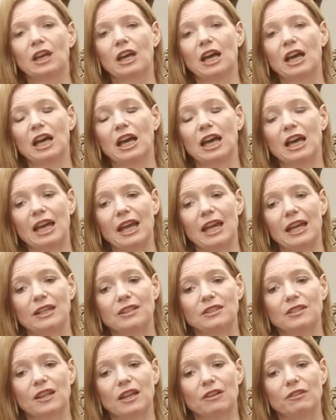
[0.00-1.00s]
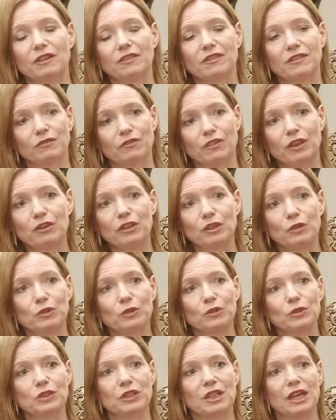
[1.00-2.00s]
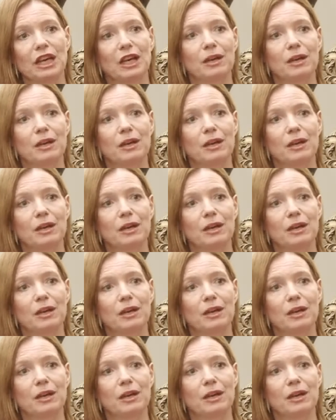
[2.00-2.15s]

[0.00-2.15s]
And there are some very good